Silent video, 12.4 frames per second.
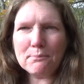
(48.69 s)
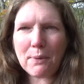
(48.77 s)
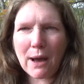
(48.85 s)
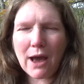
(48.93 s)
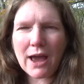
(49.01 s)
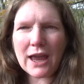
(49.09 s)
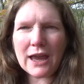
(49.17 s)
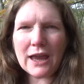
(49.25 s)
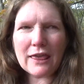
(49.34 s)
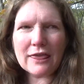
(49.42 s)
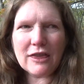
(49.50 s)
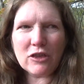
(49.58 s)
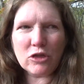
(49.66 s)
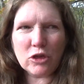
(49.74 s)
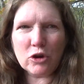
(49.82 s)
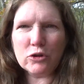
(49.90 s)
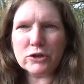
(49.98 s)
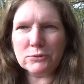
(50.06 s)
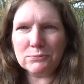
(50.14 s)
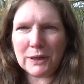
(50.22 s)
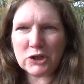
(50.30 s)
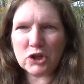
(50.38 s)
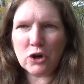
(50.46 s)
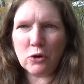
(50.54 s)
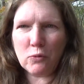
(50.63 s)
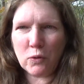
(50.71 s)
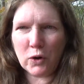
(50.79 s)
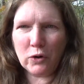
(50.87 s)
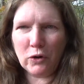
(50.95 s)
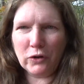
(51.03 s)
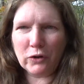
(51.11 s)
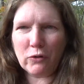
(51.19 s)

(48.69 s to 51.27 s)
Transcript: by the third dimensional world